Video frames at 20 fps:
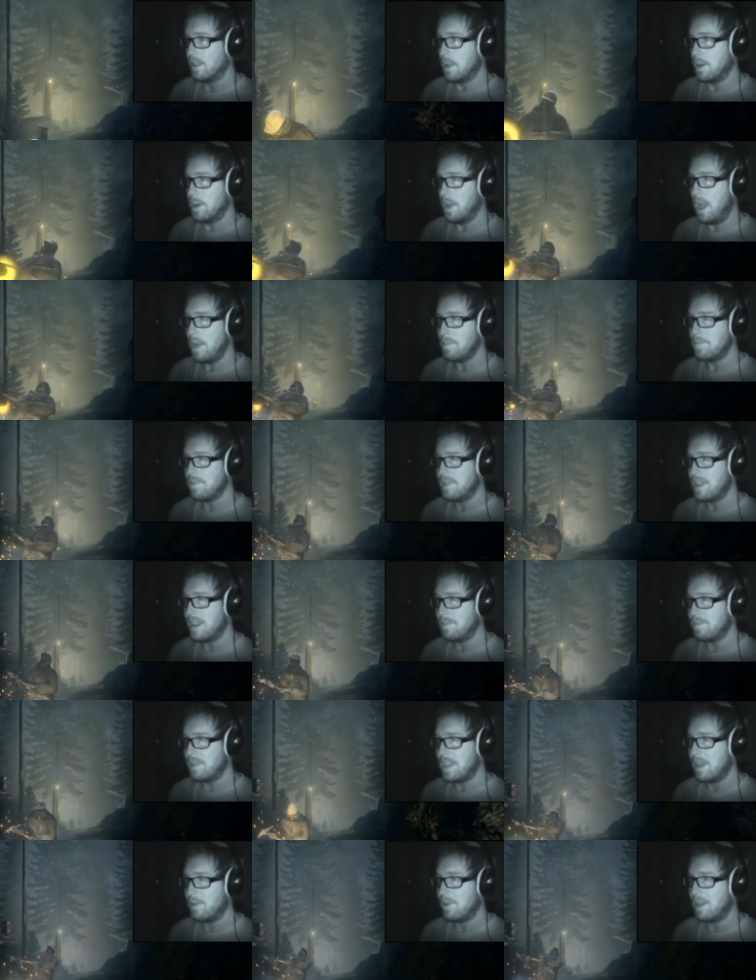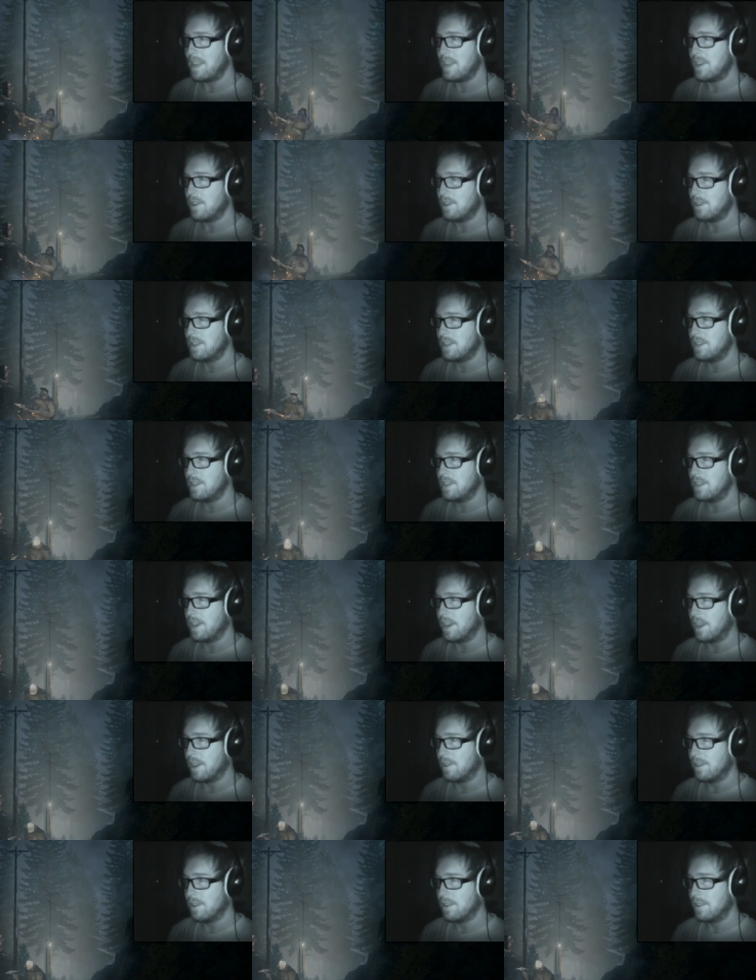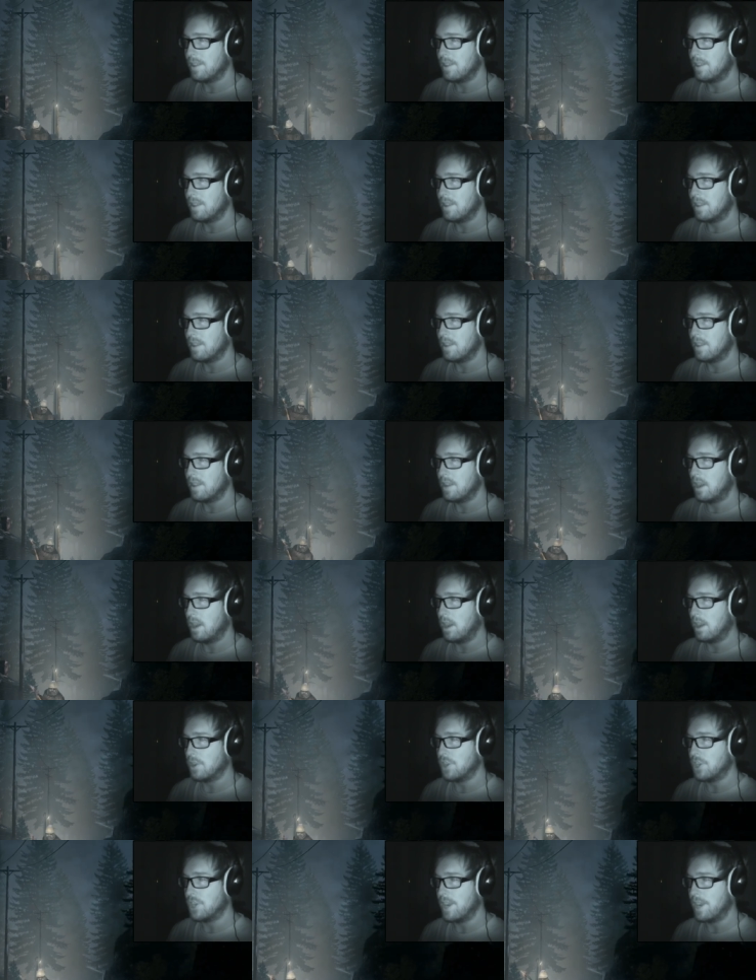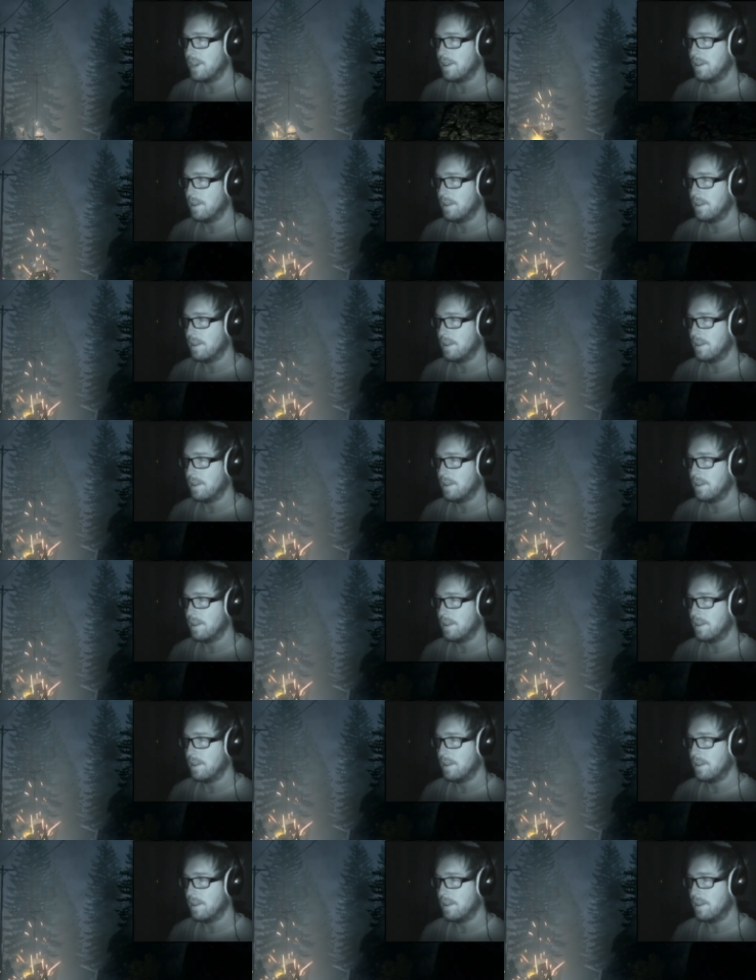No! Yeah, well, you know. Oh, shit.